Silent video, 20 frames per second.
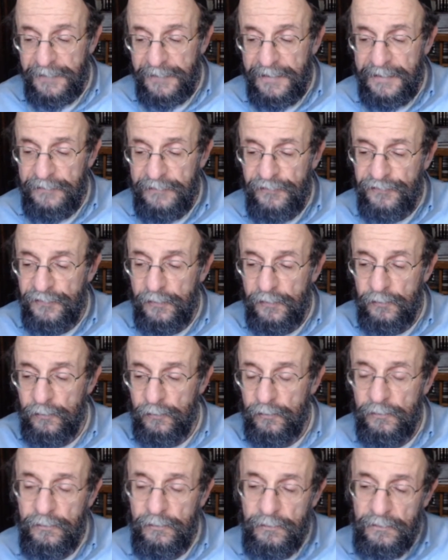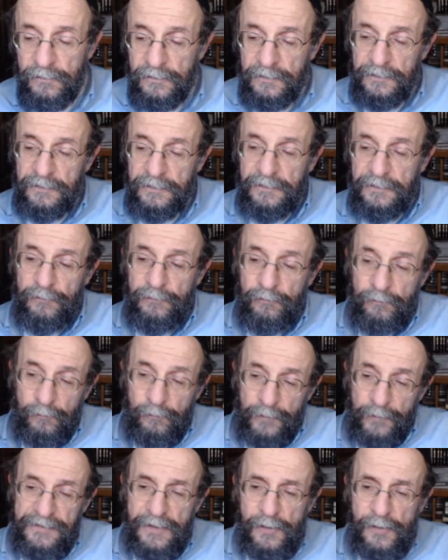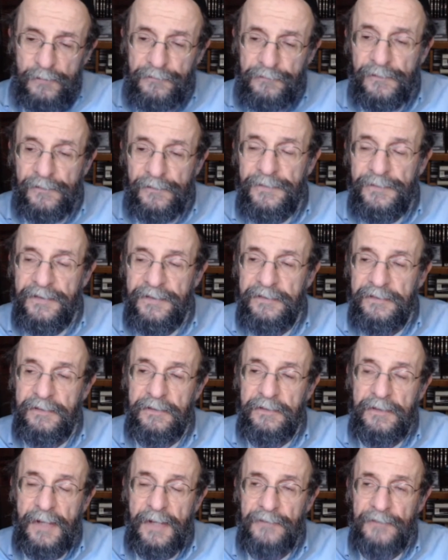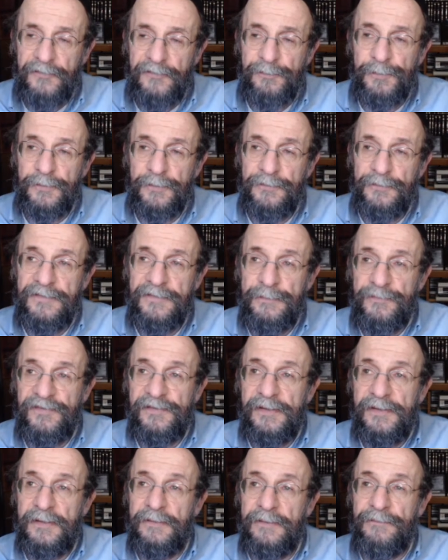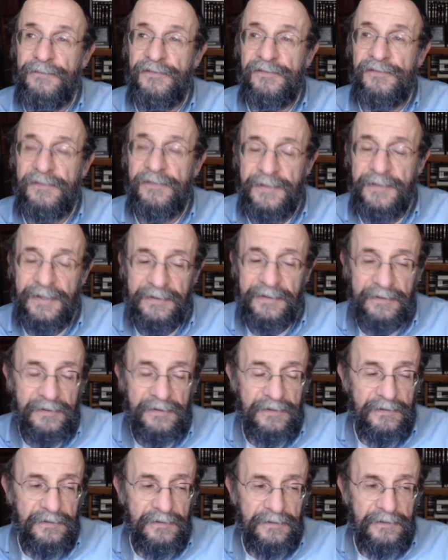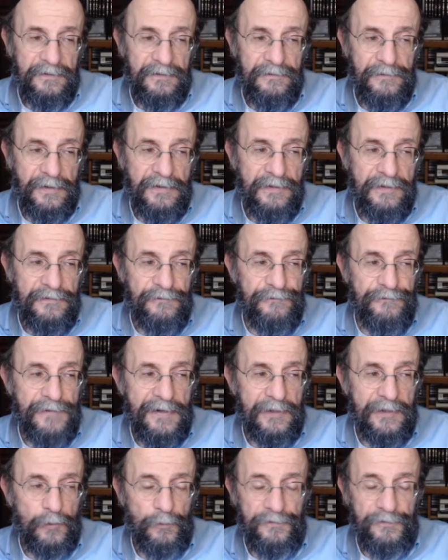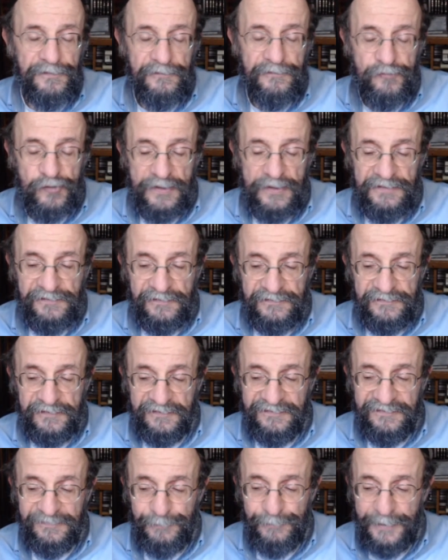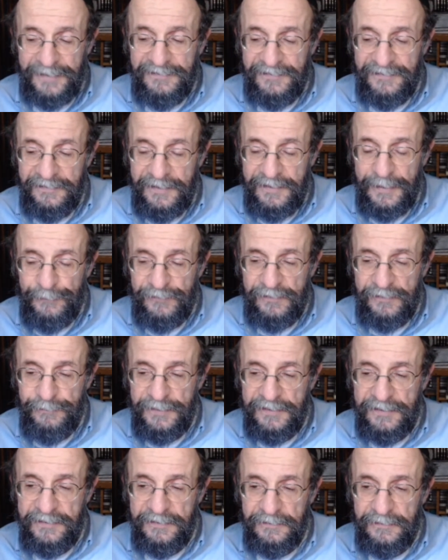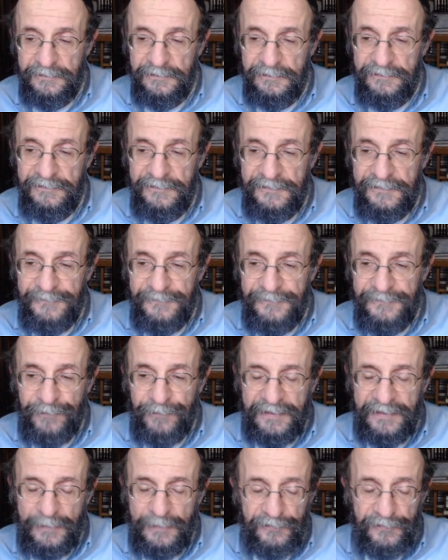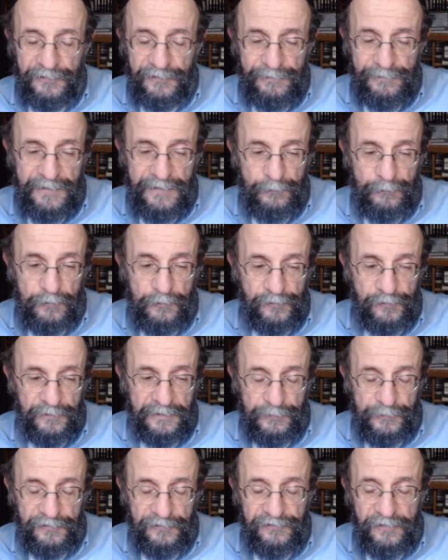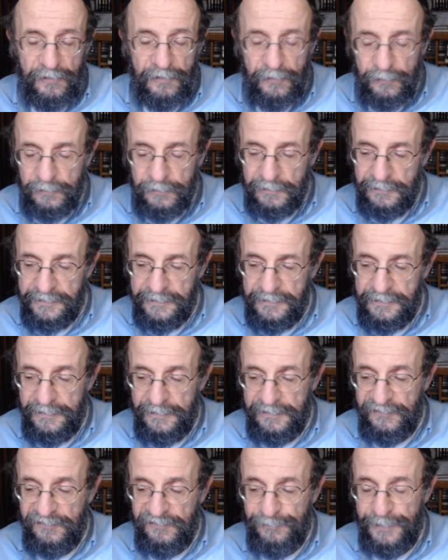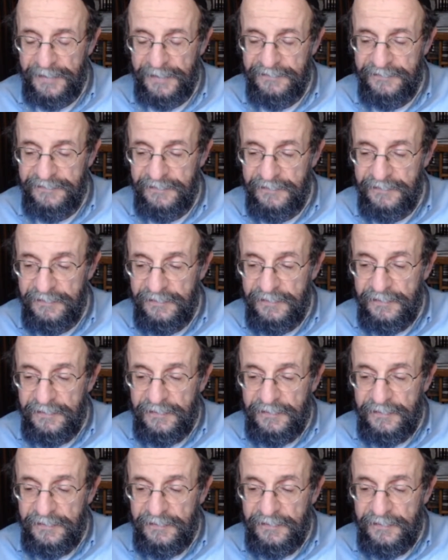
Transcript: And so we know from the Gospels themselves that none of the followers of Jesus expected him to be killed. That was something that was totally unexpected.